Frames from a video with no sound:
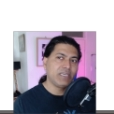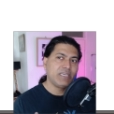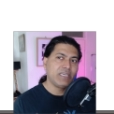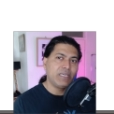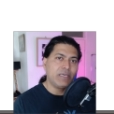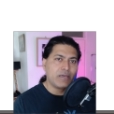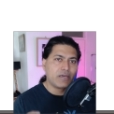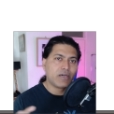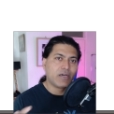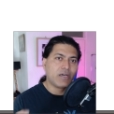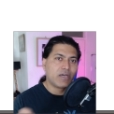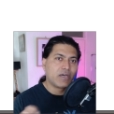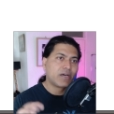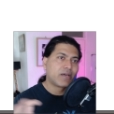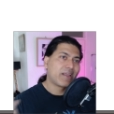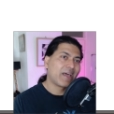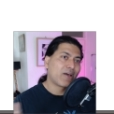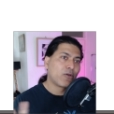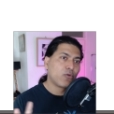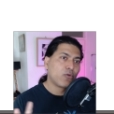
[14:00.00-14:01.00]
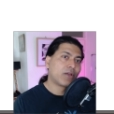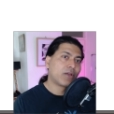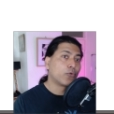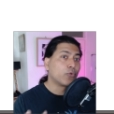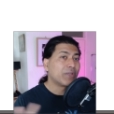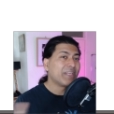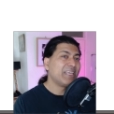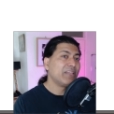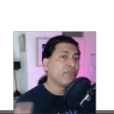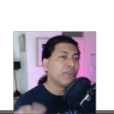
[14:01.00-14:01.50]
the regular
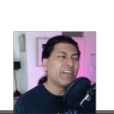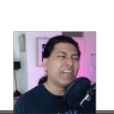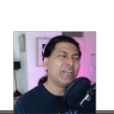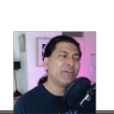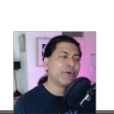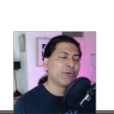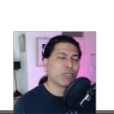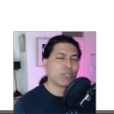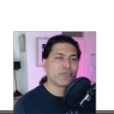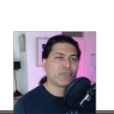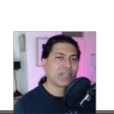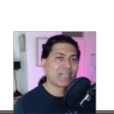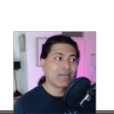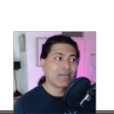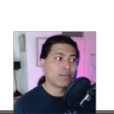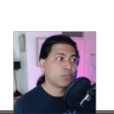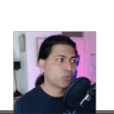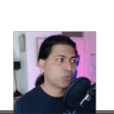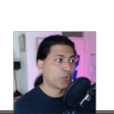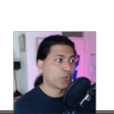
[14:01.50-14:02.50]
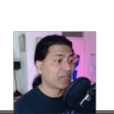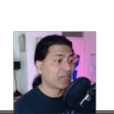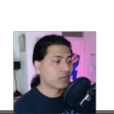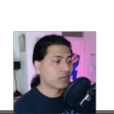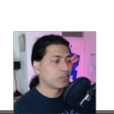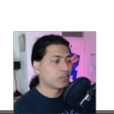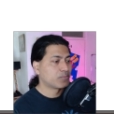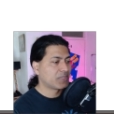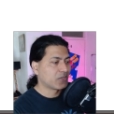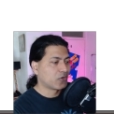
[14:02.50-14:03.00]
routine videos where I'm
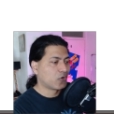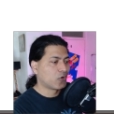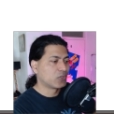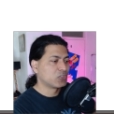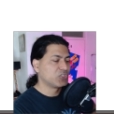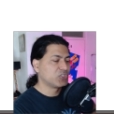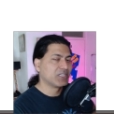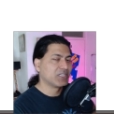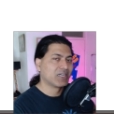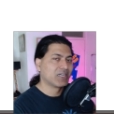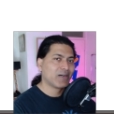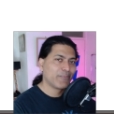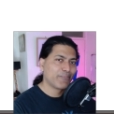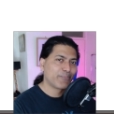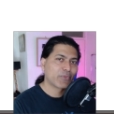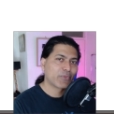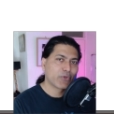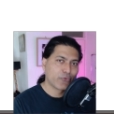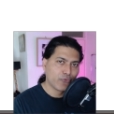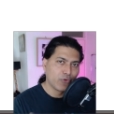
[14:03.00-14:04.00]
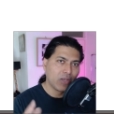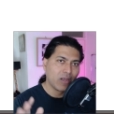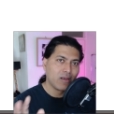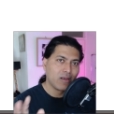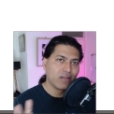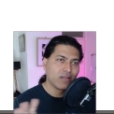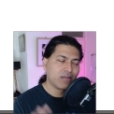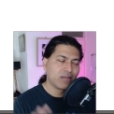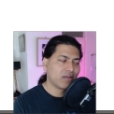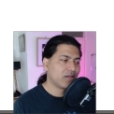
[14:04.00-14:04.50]
showing something on Jira
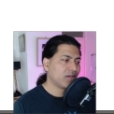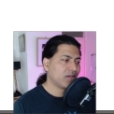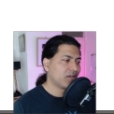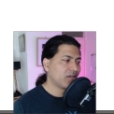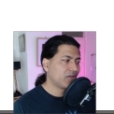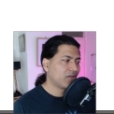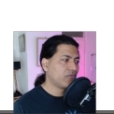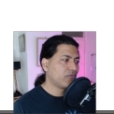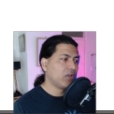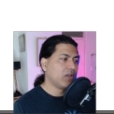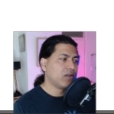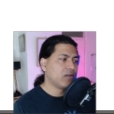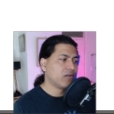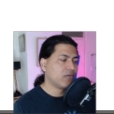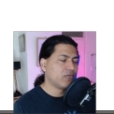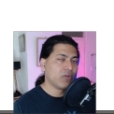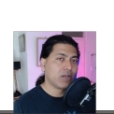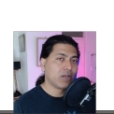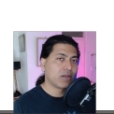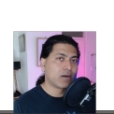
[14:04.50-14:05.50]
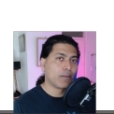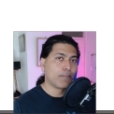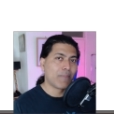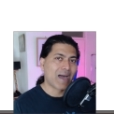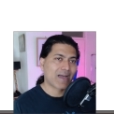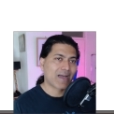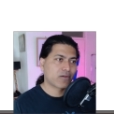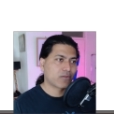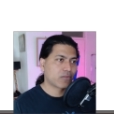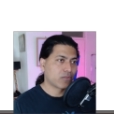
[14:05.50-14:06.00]
will
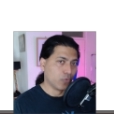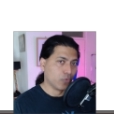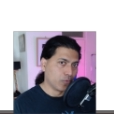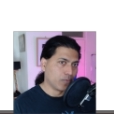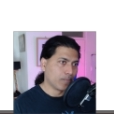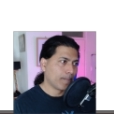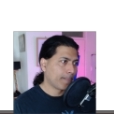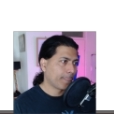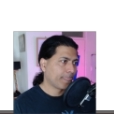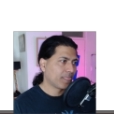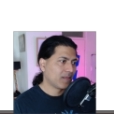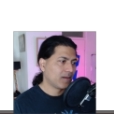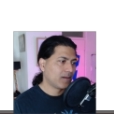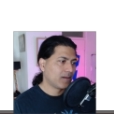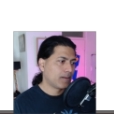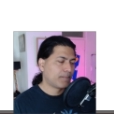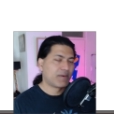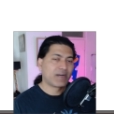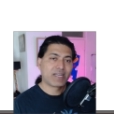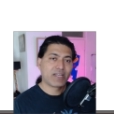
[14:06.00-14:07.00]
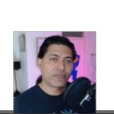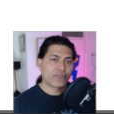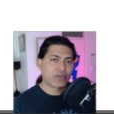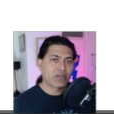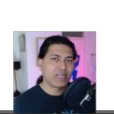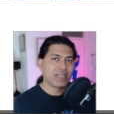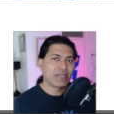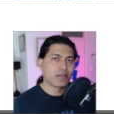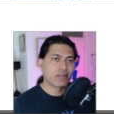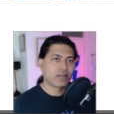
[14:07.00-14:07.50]
come back soon. But
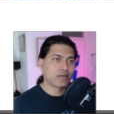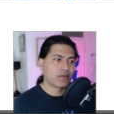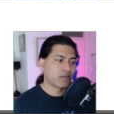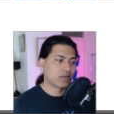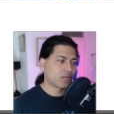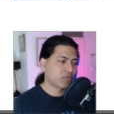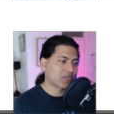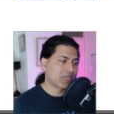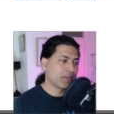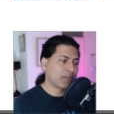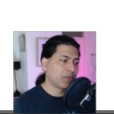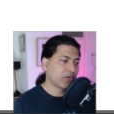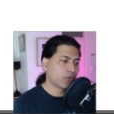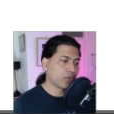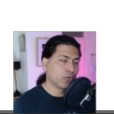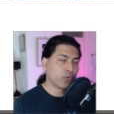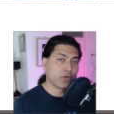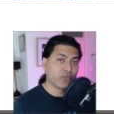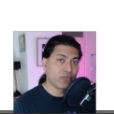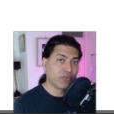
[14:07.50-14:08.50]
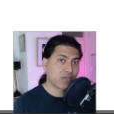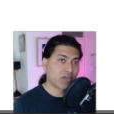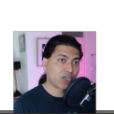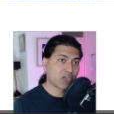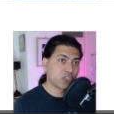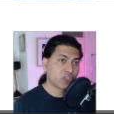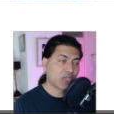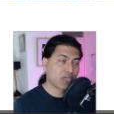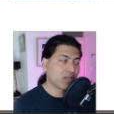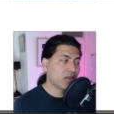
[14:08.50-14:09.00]
definitely consider subscribing to Ravi
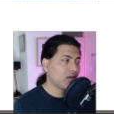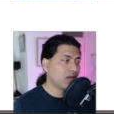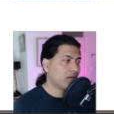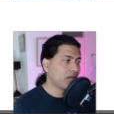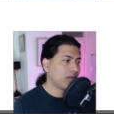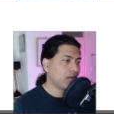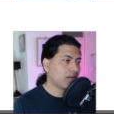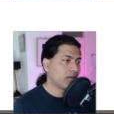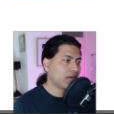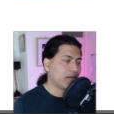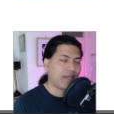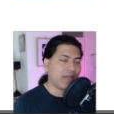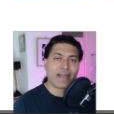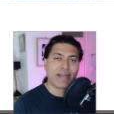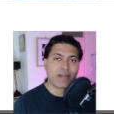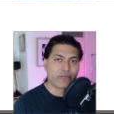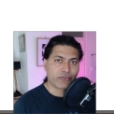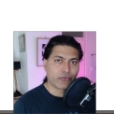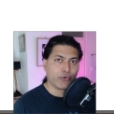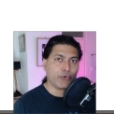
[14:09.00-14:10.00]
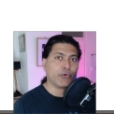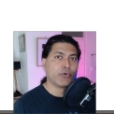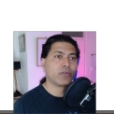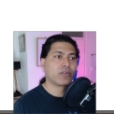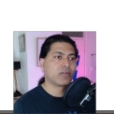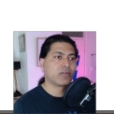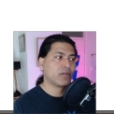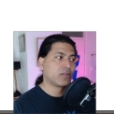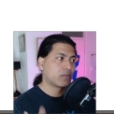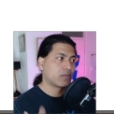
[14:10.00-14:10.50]
Sagar channel, and of
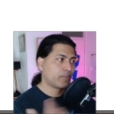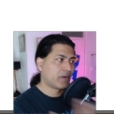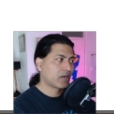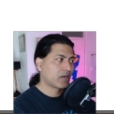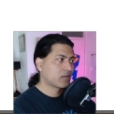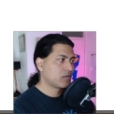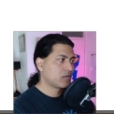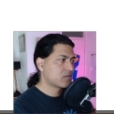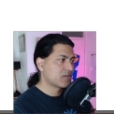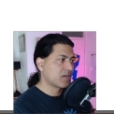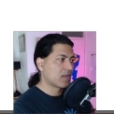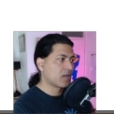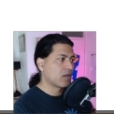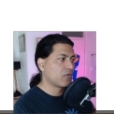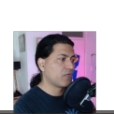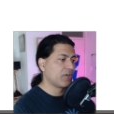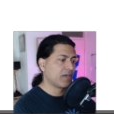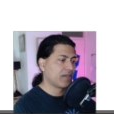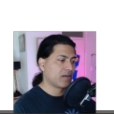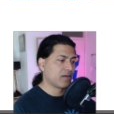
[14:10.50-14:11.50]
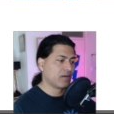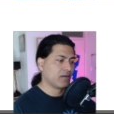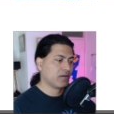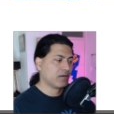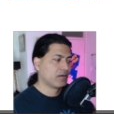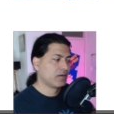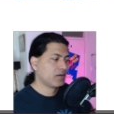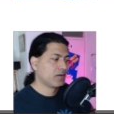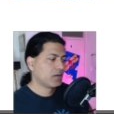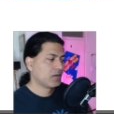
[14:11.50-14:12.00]
course Sparxsys channel,
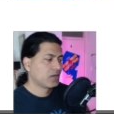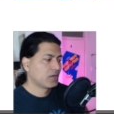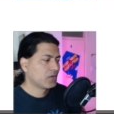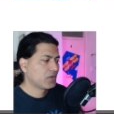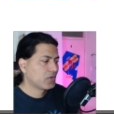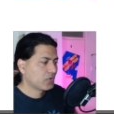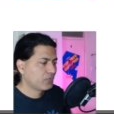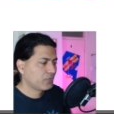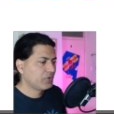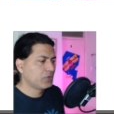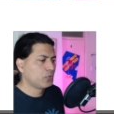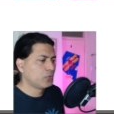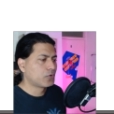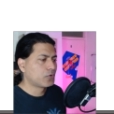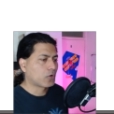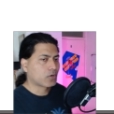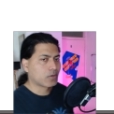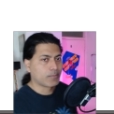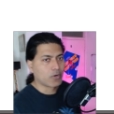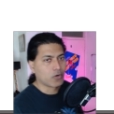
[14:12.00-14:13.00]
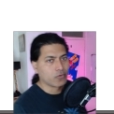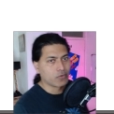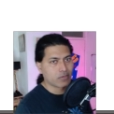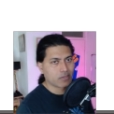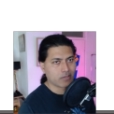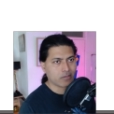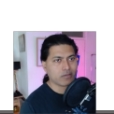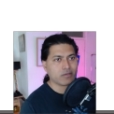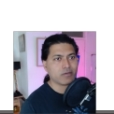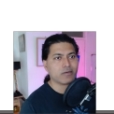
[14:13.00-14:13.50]
where we do talk
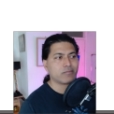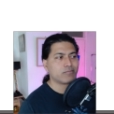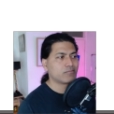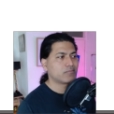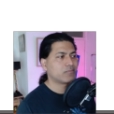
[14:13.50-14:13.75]
about